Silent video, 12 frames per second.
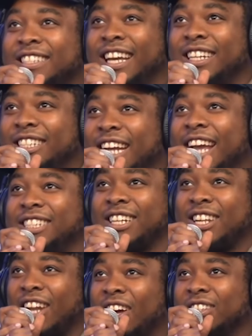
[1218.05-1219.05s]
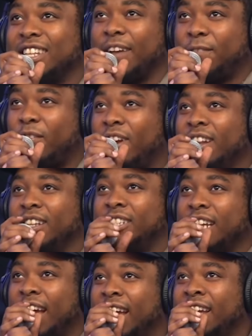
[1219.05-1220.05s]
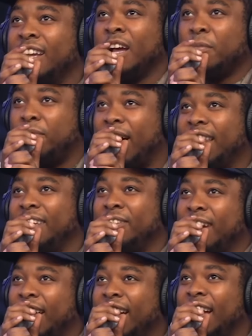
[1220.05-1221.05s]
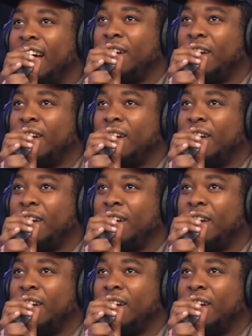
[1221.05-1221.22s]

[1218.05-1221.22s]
Change your clothes like for real, J. Probably wearing how I